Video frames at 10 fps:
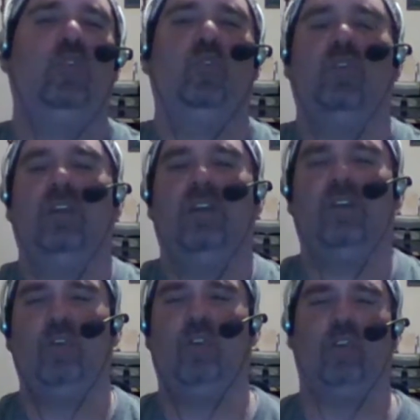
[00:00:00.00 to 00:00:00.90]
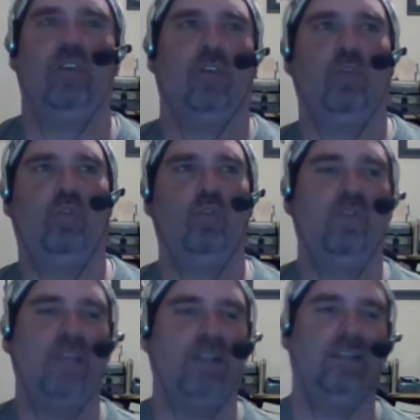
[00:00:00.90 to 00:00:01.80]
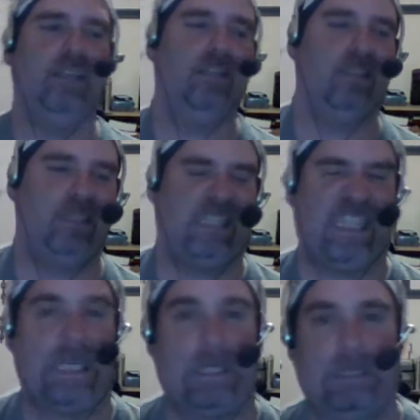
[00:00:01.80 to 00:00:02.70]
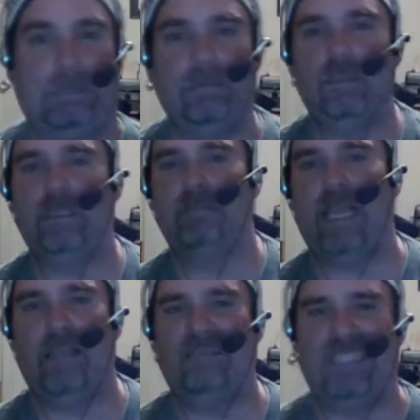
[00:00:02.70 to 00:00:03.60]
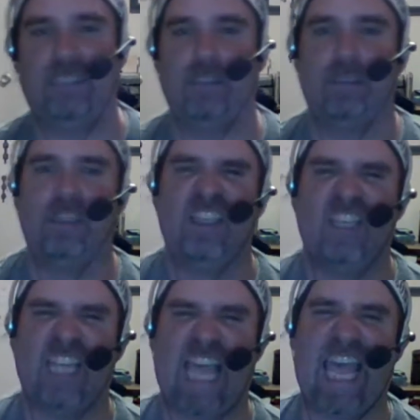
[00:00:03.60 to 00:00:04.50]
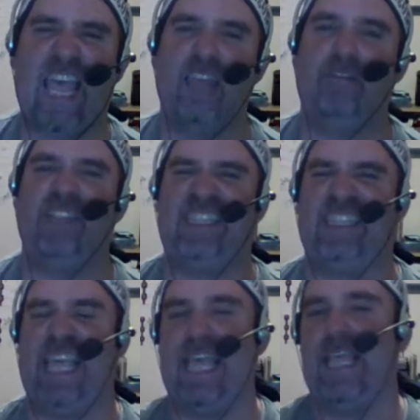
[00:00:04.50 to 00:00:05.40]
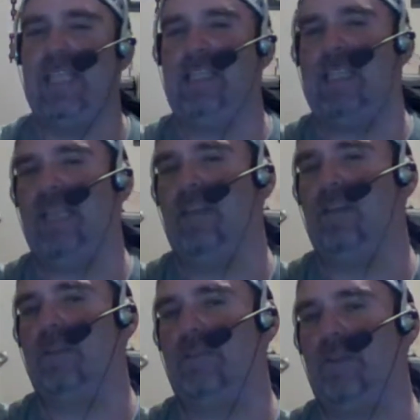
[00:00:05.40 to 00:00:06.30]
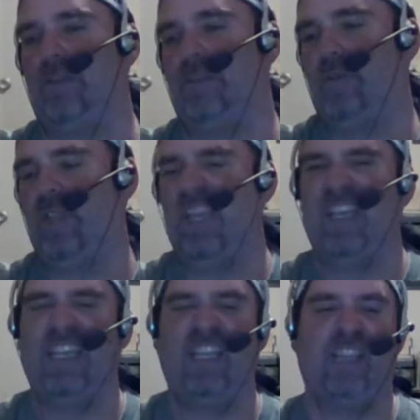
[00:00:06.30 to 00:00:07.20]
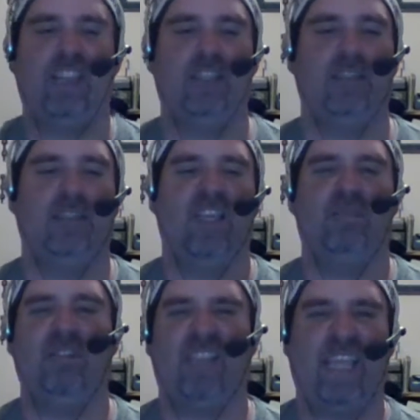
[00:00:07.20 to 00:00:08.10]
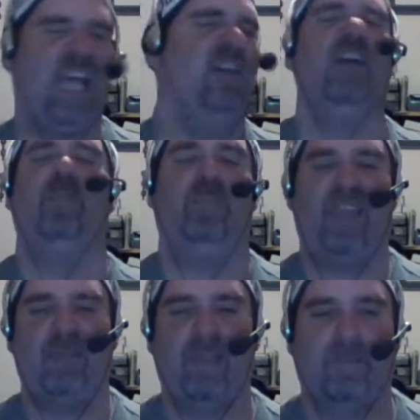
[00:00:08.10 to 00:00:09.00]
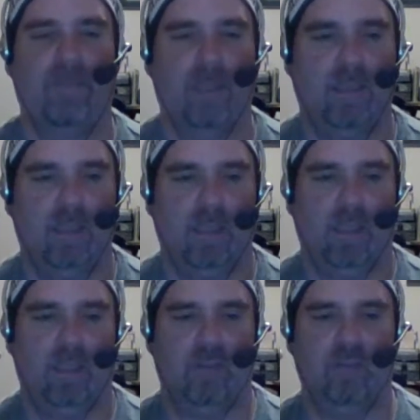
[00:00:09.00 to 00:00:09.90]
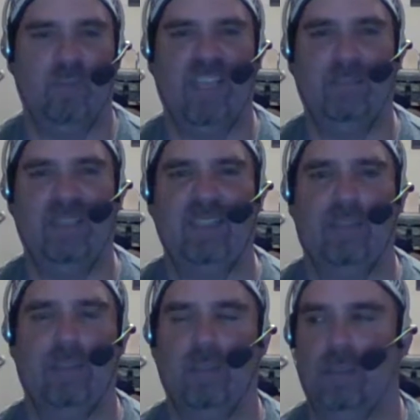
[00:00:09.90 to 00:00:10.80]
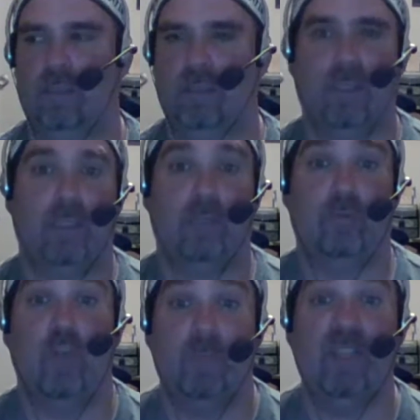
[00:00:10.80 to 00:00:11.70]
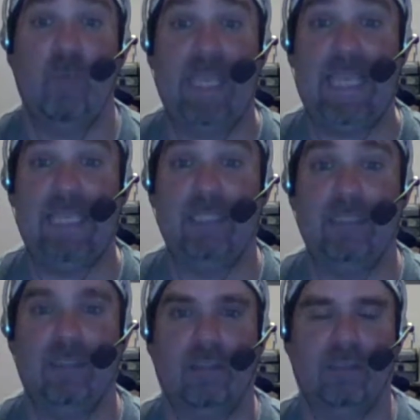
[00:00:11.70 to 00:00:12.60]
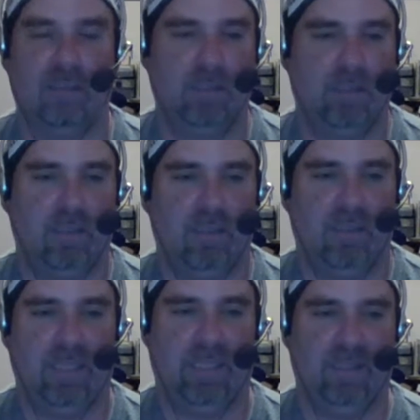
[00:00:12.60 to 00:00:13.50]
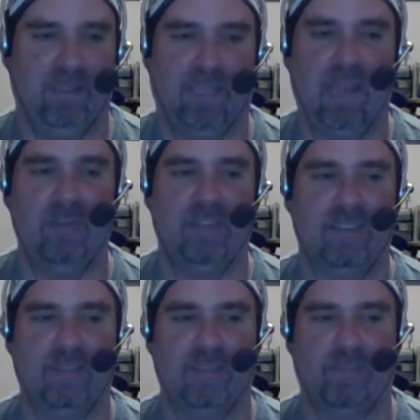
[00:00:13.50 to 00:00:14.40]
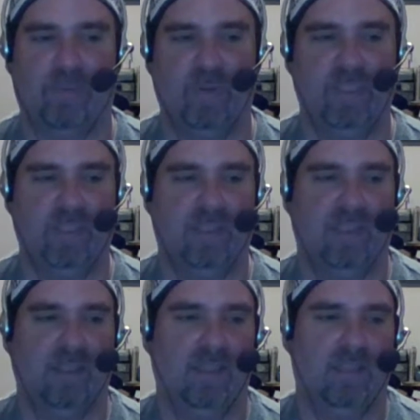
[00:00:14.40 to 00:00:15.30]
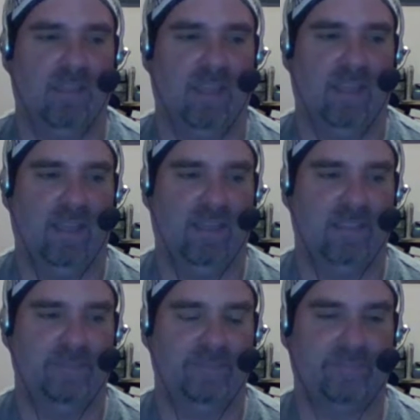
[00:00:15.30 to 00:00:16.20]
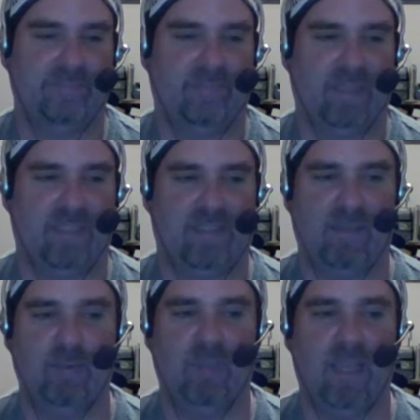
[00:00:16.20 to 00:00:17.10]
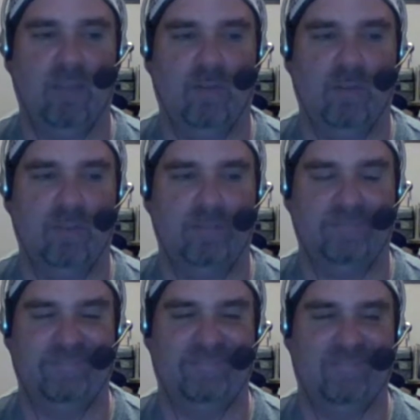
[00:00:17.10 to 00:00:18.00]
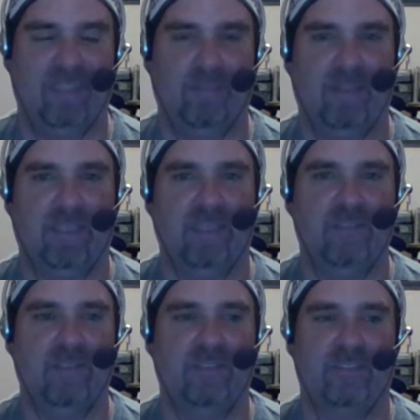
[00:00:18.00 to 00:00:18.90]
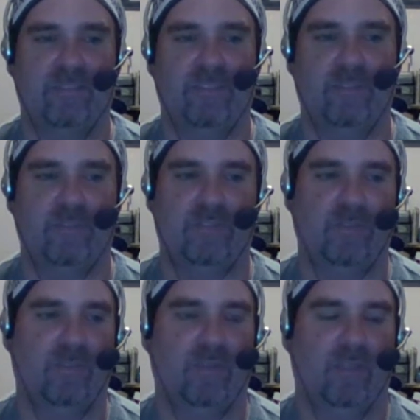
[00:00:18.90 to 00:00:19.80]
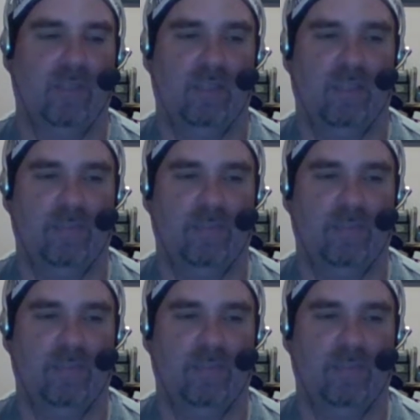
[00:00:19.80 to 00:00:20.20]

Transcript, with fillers: Nobody wins. There was a double countout. That ref was sick of that nonsense already. He said, eh, eh, I ain't having none of this. You two, you, you two knuckleheads are done in my ring. I have a 10 count on both of you. It's the double countout, baby. So you know what that means.